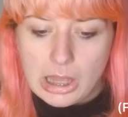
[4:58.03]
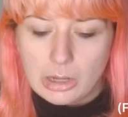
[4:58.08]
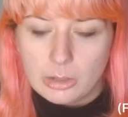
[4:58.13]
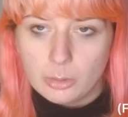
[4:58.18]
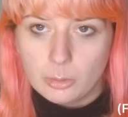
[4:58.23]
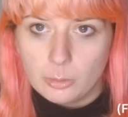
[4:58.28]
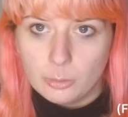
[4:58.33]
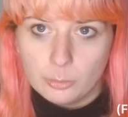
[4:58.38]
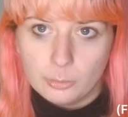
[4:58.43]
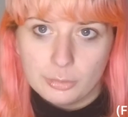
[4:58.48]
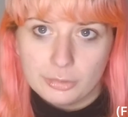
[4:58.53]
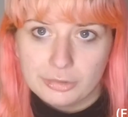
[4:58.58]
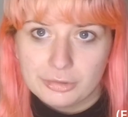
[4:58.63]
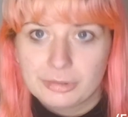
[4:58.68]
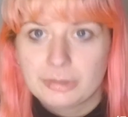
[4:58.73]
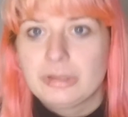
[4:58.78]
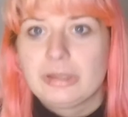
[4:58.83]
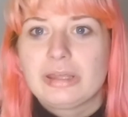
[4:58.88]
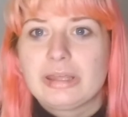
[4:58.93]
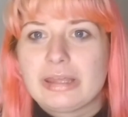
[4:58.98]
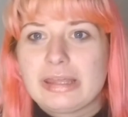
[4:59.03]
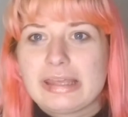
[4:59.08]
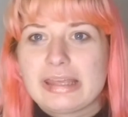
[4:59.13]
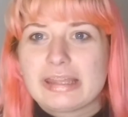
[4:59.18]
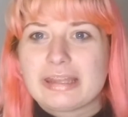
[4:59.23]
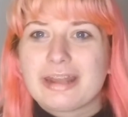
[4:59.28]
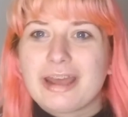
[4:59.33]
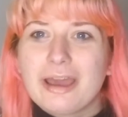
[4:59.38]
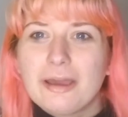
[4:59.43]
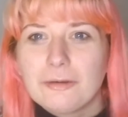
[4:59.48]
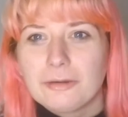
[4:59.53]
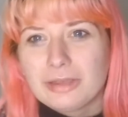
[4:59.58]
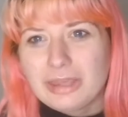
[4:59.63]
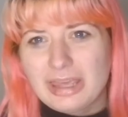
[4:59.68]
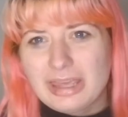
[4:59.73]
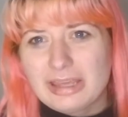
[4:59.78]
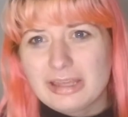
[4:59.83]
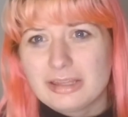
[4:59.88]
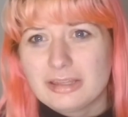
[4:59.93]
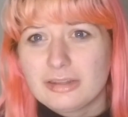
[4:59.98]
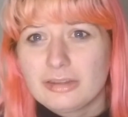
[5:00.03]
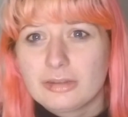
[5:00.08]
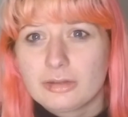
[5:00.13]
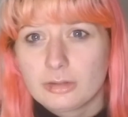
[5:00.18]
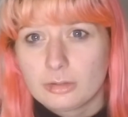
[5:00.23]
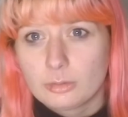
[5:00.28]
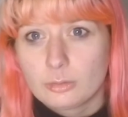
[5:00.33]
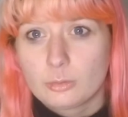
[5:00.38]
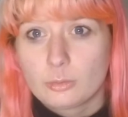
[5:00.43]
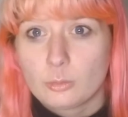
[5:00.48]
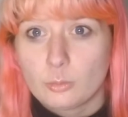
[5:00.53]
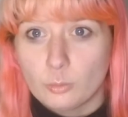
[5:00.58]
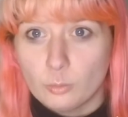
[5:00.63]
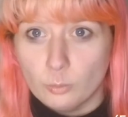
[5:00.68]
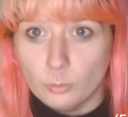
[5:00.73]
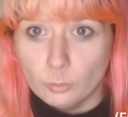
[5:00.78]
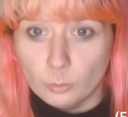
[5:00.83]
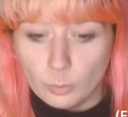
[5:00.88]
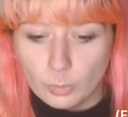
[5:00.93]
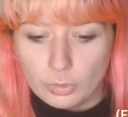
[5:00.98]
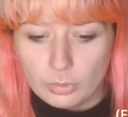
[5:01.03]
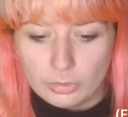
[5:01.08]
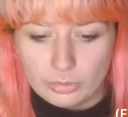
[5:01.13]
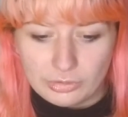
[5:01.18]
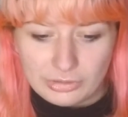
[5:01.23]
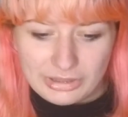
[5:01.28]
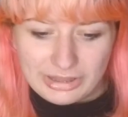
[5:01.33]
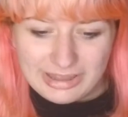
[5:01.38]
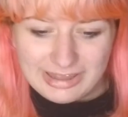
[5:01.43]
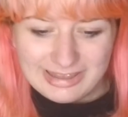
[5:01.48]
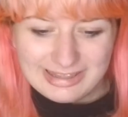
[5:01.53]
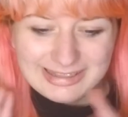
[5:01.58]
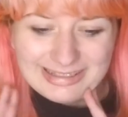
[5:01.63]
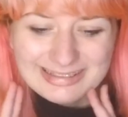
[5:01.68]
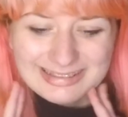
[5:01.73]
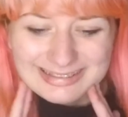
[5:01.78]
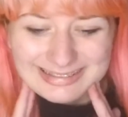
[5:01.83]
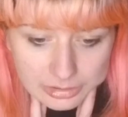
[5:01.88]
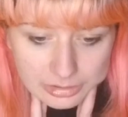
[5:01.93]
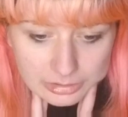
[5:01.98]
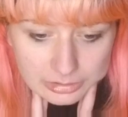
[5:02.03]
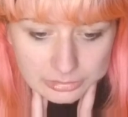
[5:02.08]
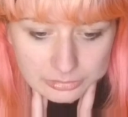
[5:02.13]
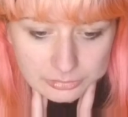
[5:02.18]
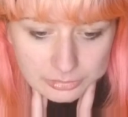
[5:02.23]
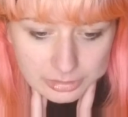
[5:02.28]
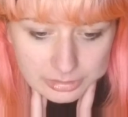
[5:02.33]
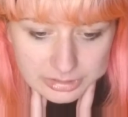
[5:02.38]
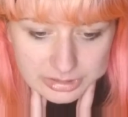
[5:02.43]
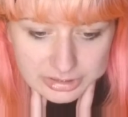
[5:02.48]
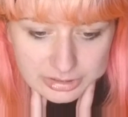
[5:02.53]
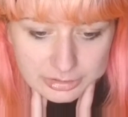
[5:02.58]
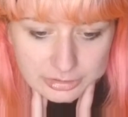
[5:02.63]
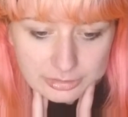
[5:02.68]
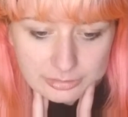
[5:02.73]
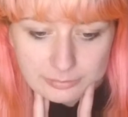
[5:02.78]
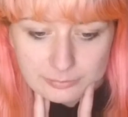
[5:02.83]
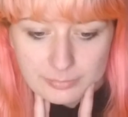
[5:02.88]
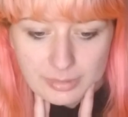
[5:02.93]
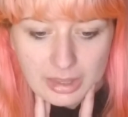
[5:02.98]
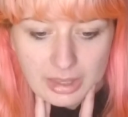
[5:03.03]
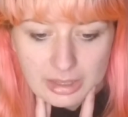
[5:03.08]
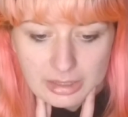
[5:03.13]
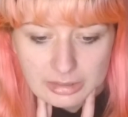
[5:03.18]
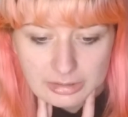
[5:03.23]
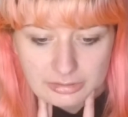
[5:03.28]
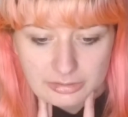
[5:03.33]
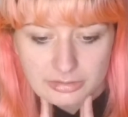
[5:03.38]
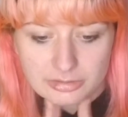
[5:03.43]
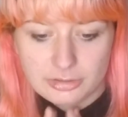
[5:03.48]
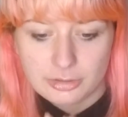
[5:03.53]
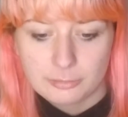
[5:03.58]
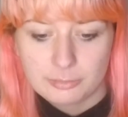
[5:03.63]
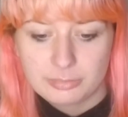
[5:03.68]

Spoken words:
or in our case, wool. Strontium isotope